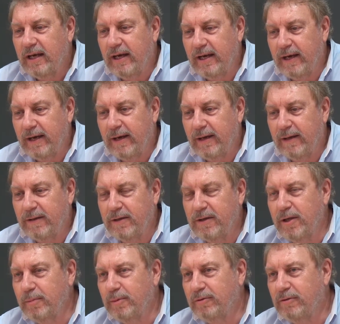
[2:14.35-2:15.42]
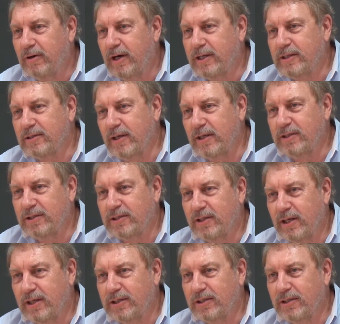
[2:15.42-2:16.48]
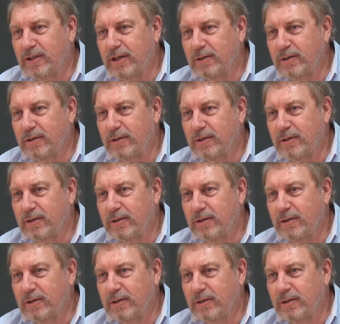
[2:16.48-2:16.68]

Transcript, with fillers: uh, the human rights legislation